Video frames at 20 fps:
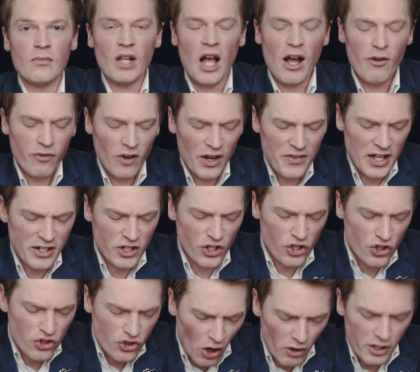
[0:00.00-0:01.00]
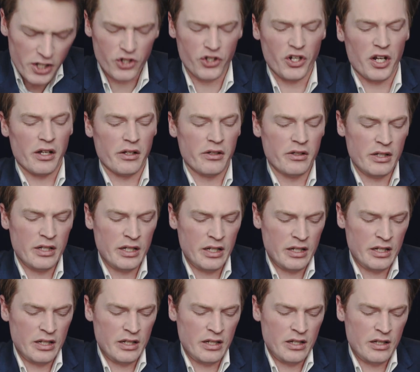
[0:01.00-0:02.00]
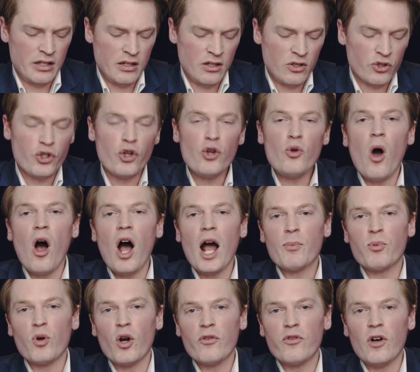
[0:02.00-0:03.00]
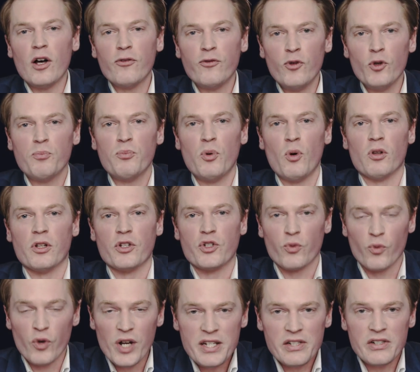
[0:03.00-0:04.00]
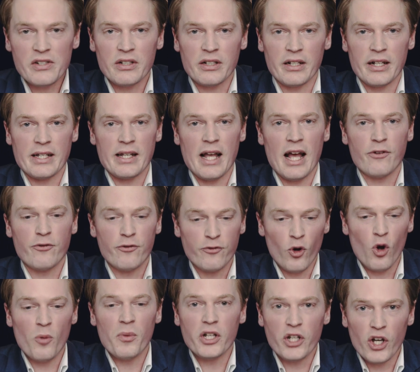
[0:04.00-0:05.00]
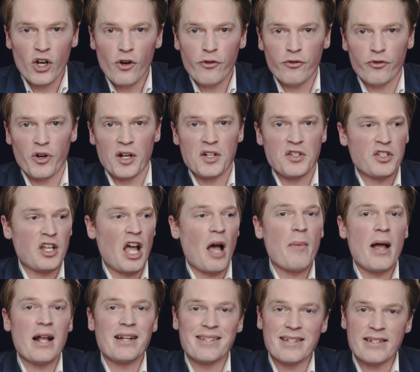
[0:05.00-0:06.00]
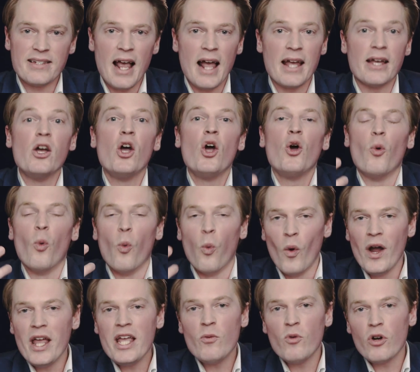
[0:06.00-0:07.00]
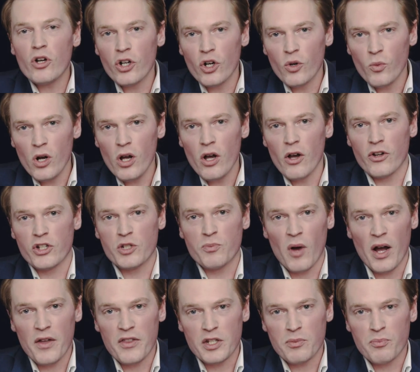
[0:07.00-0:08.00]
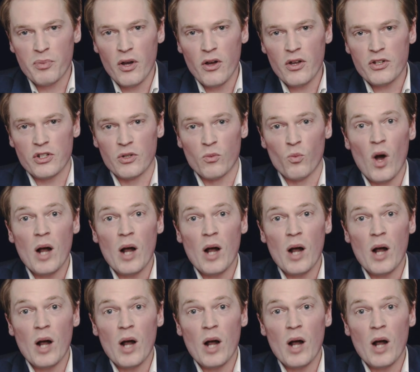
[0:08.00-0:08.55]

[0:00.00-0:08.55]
I find that astonishing. 2 high-profile footballers recently had former girlfriends come out and say, we were coerced by this person.